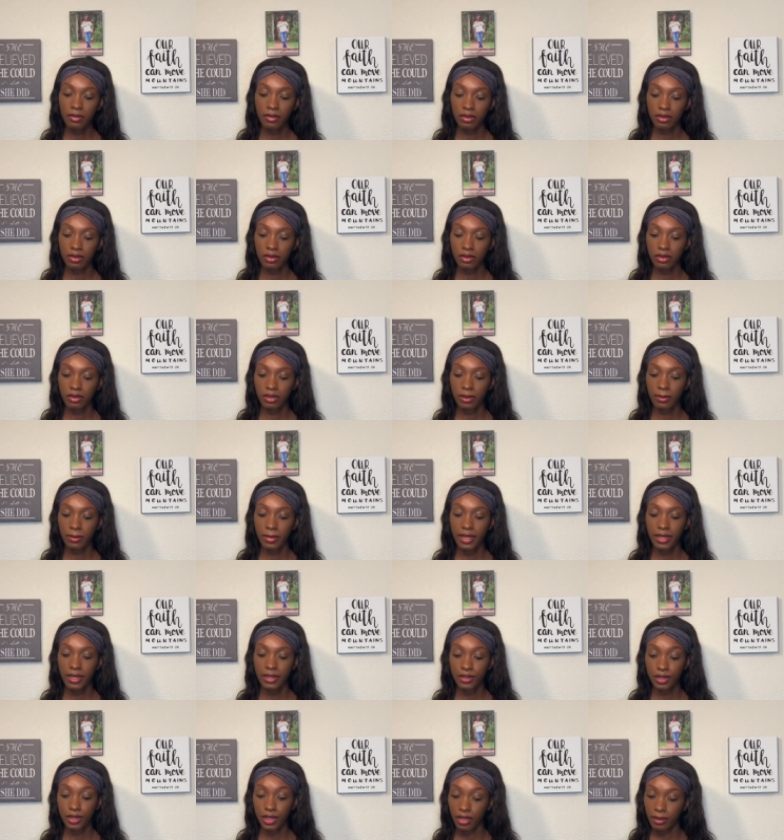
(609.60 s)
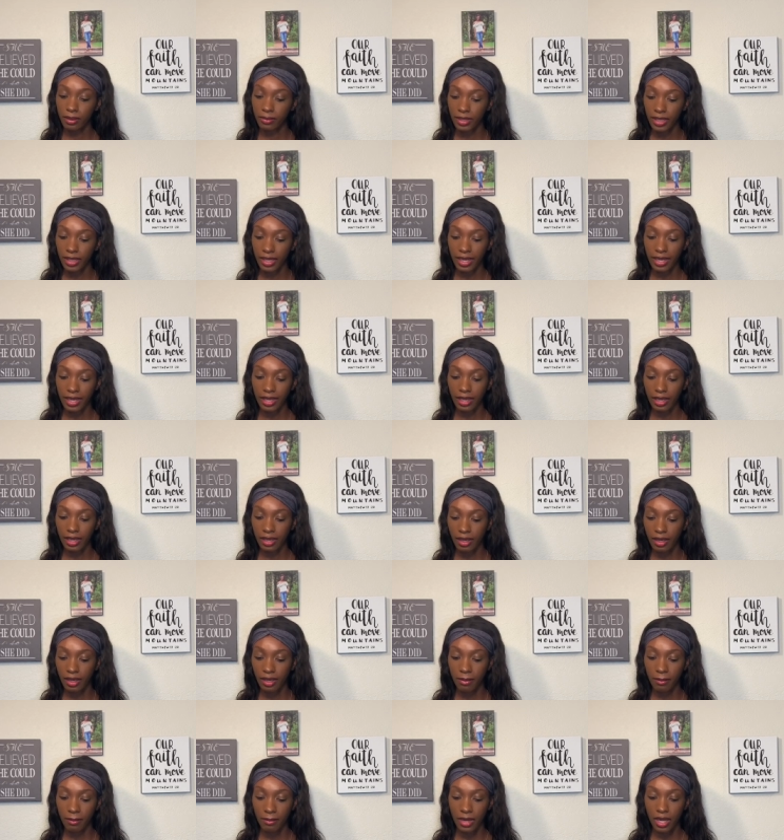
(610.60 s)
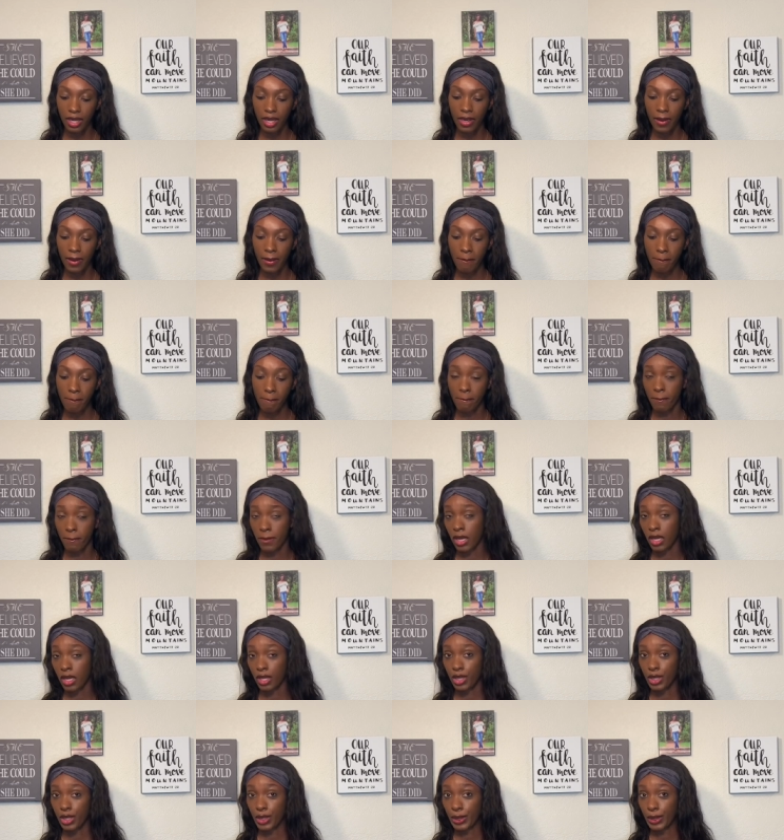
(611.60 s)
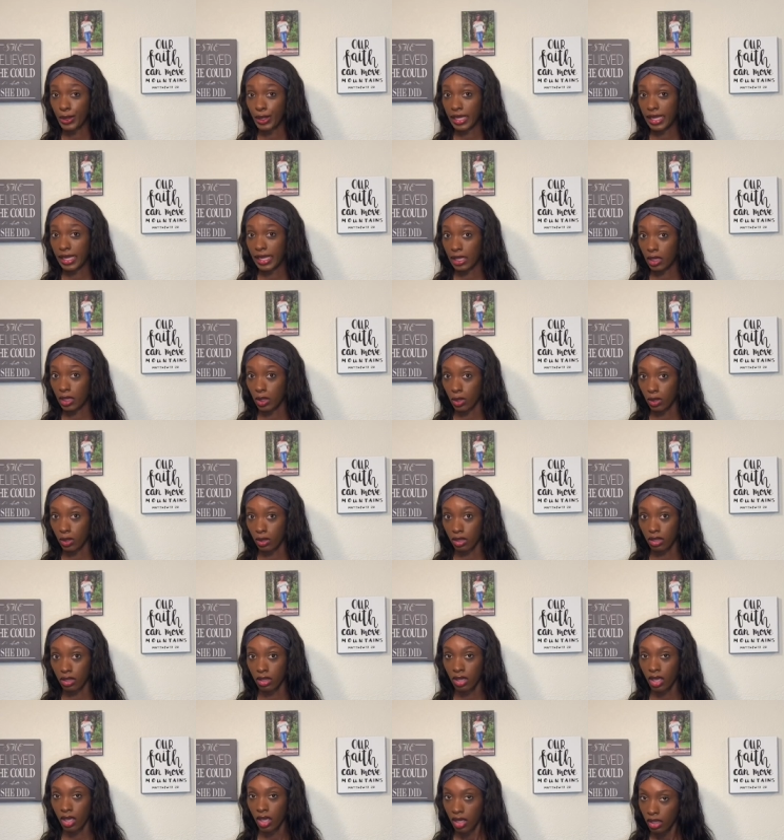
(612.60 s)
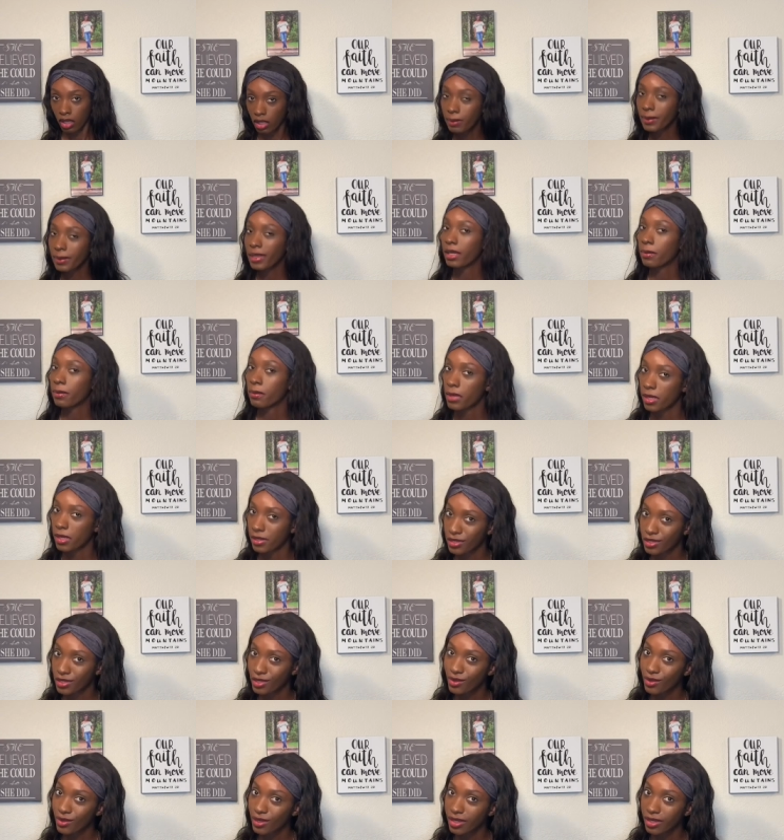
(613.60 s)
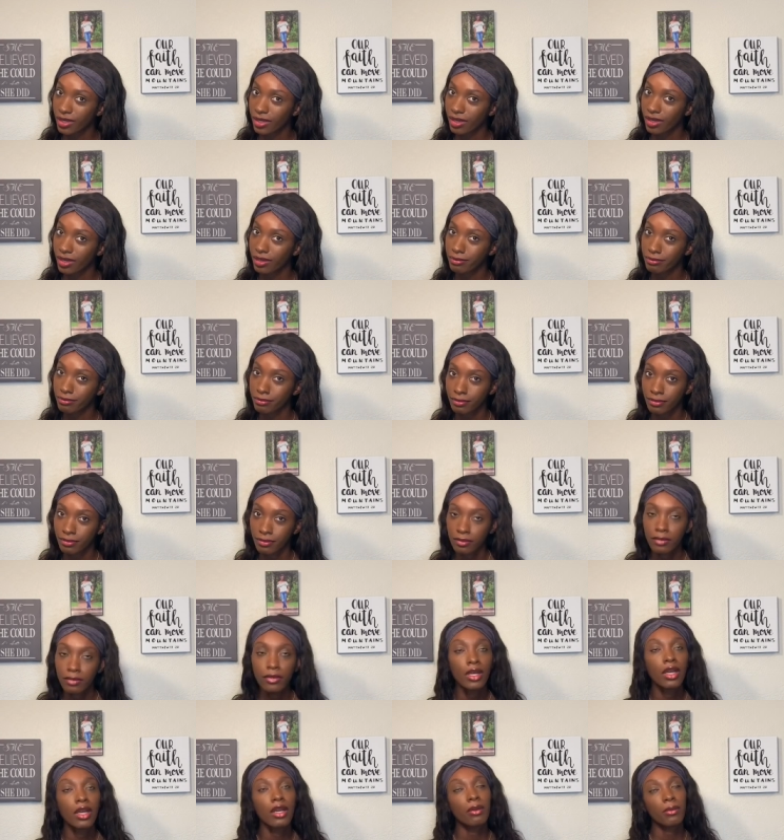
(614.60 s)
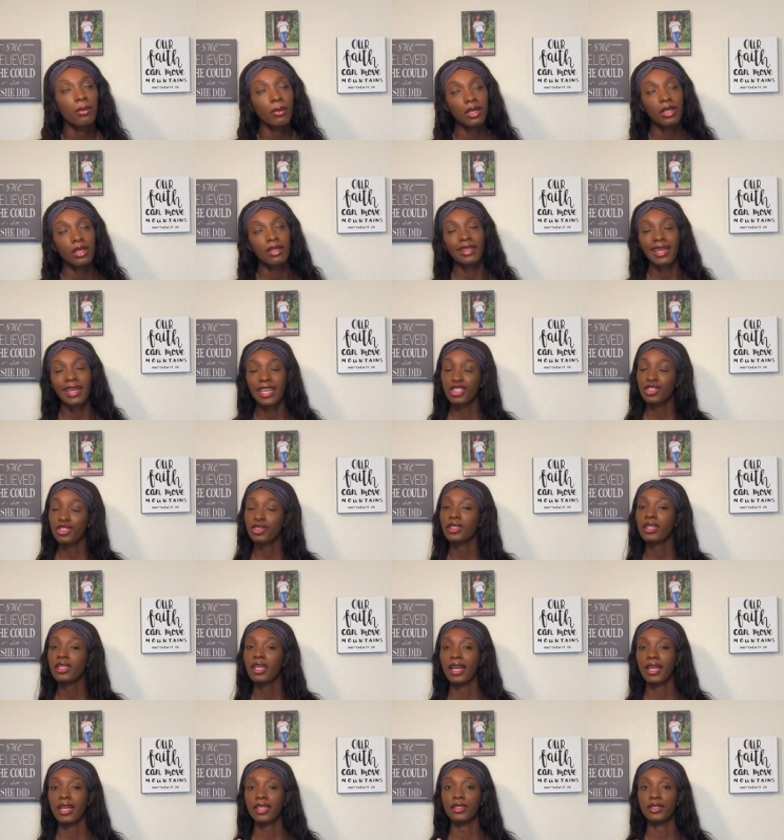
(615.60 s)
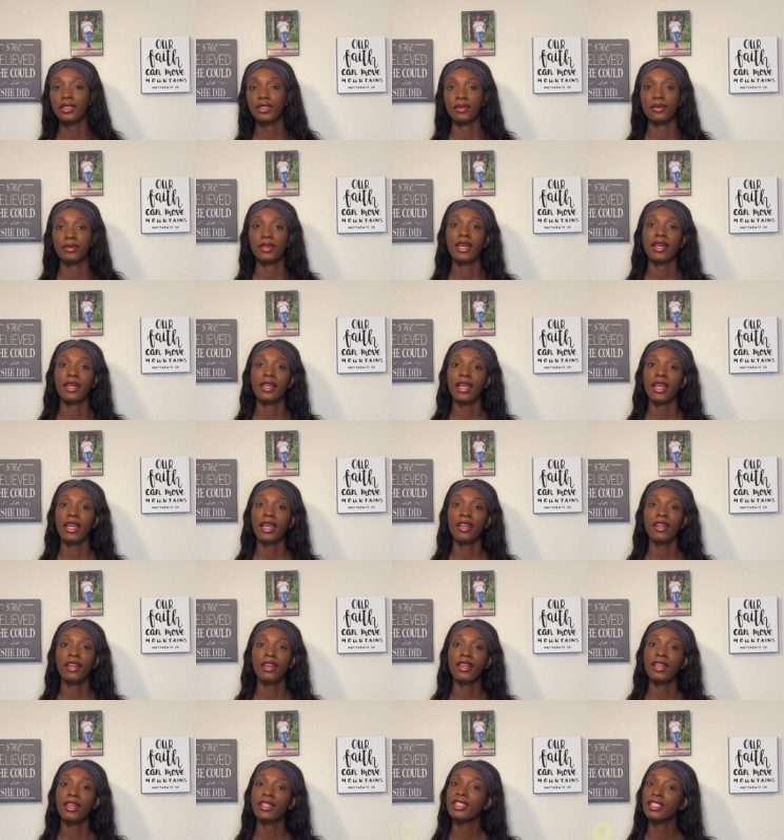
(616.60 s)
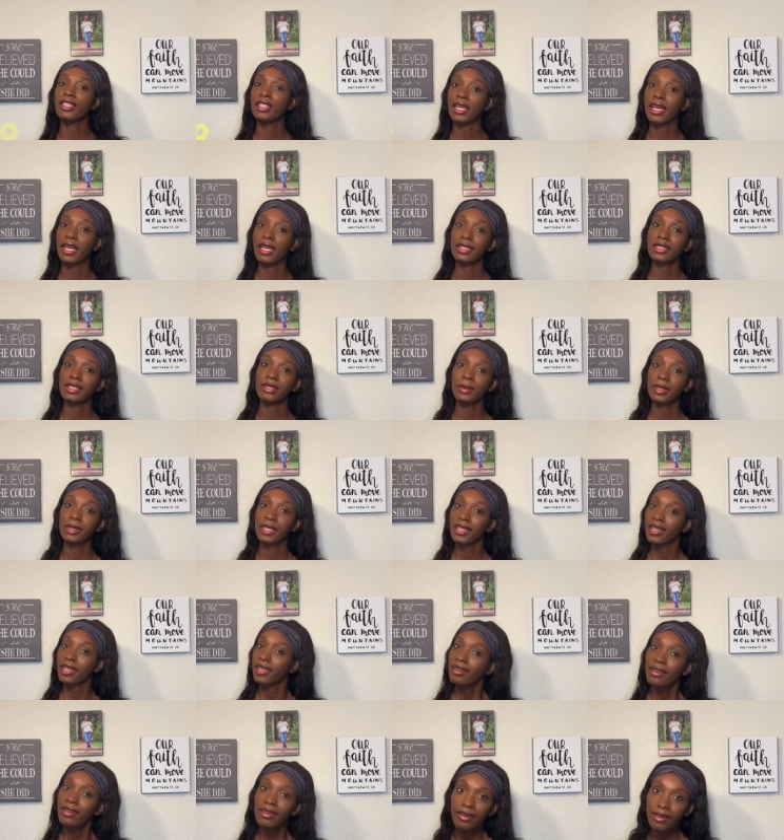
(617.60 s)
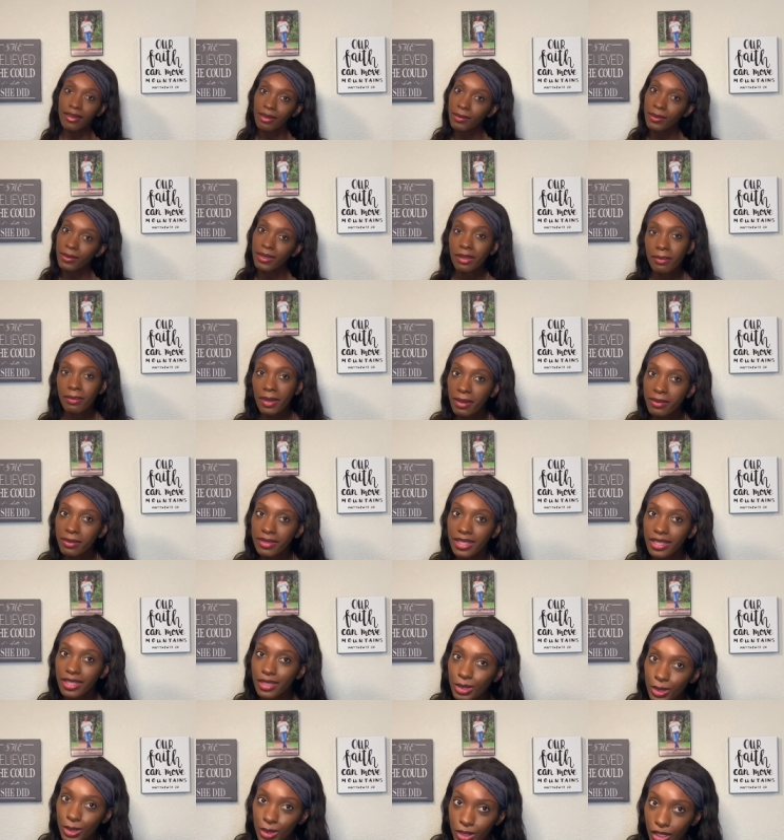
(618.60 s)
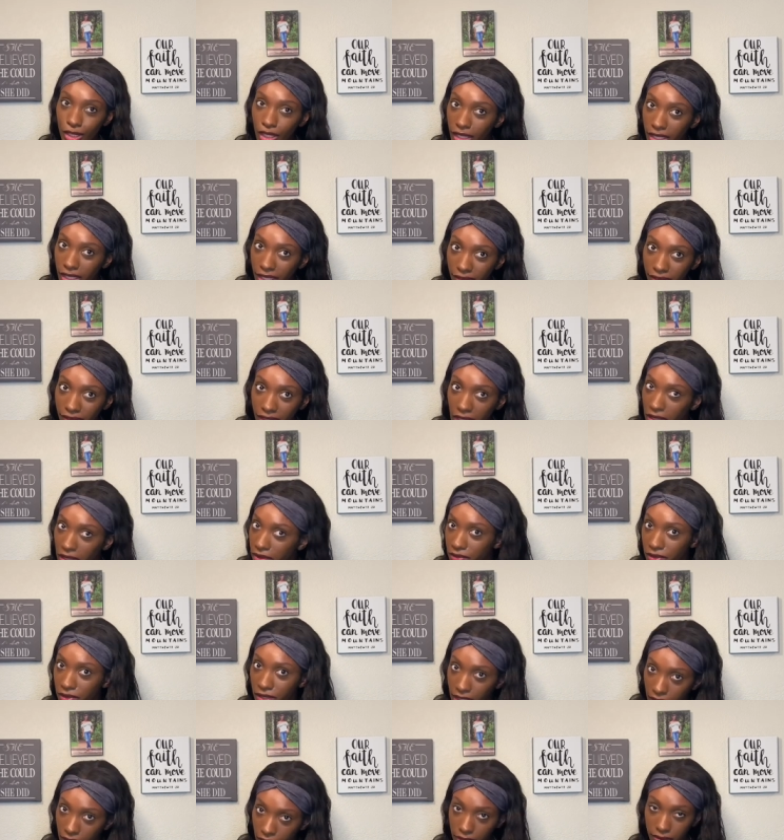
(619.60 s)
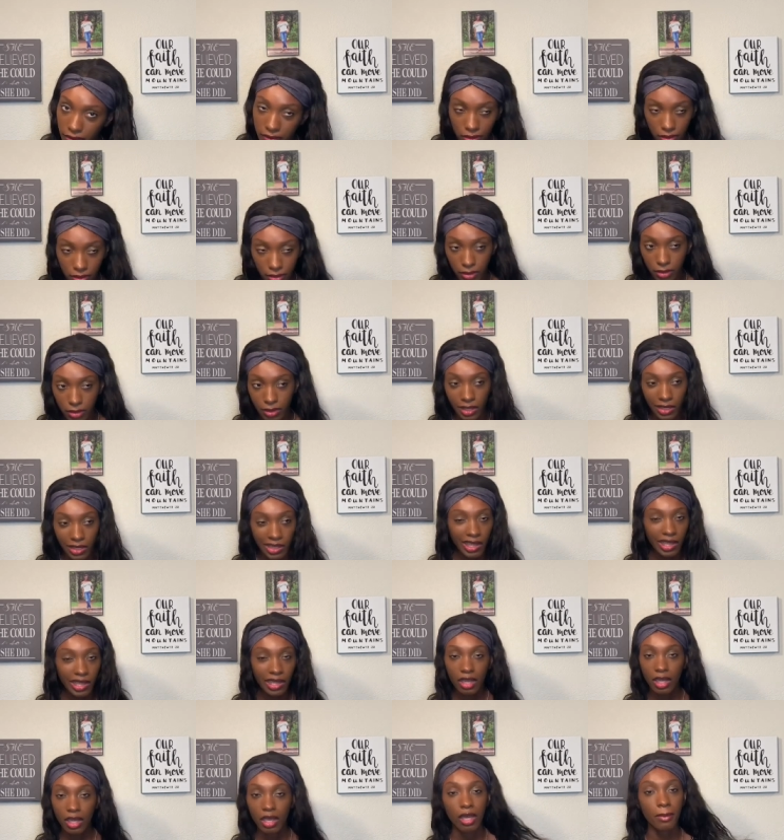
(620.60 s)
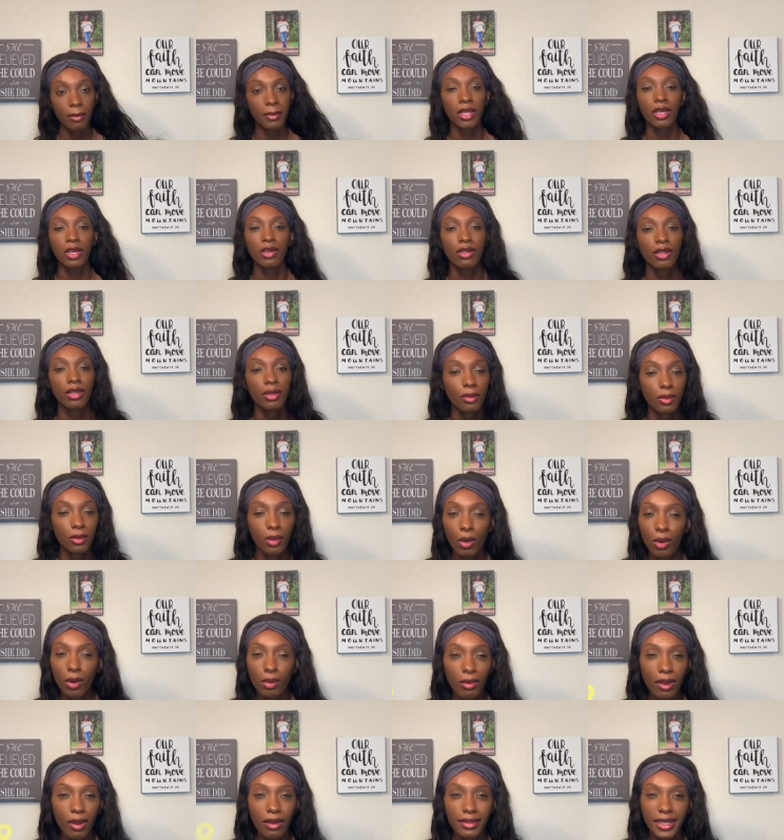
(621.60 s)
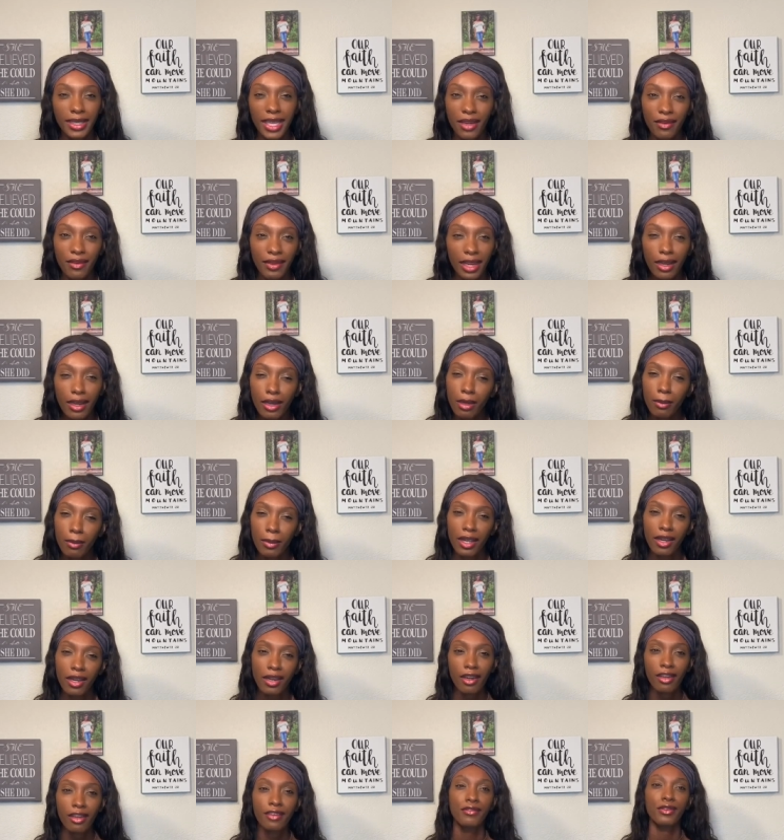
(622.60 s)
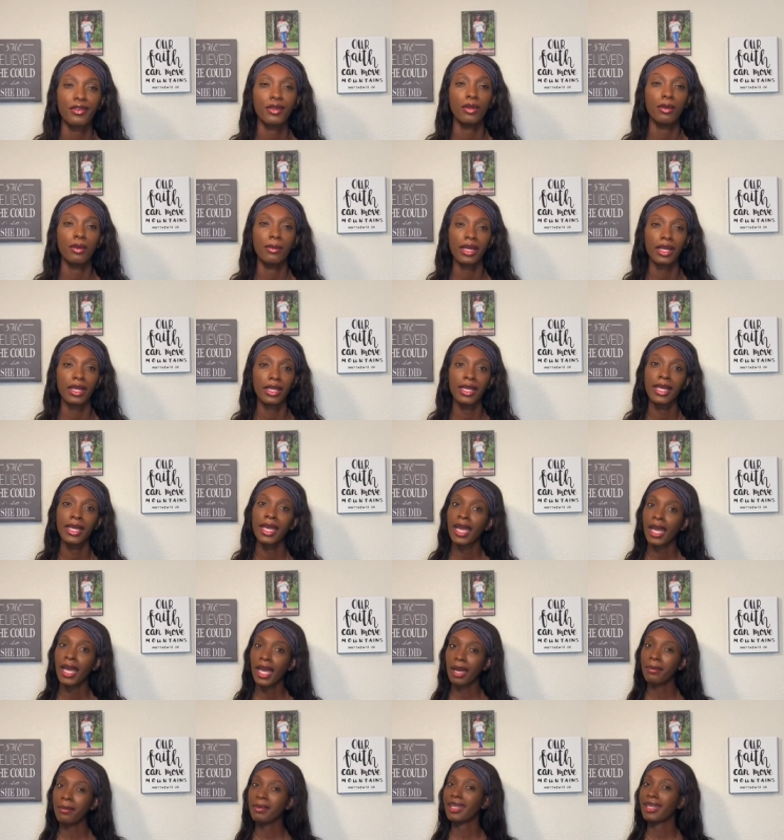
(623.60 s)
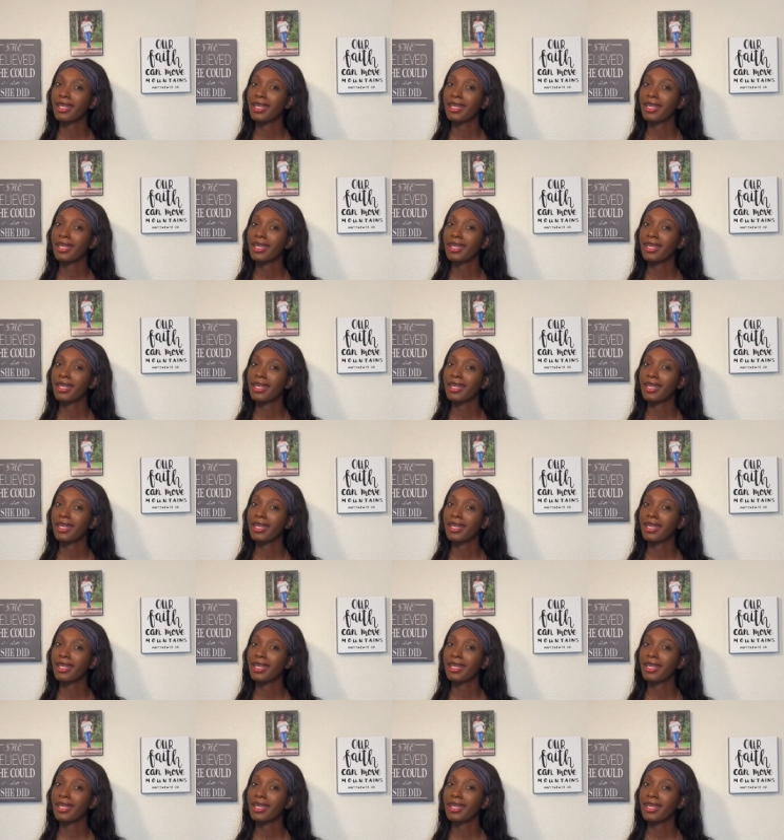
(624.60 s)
Somebody assumed that I hate my mother-in-law. You mean monster-in-law? Well, actually, I do not hate her. She hates me. You know, the Bible said you should love and forgive. So, like, I'm not gonna go around carrying it in my heart for nobody. I mean,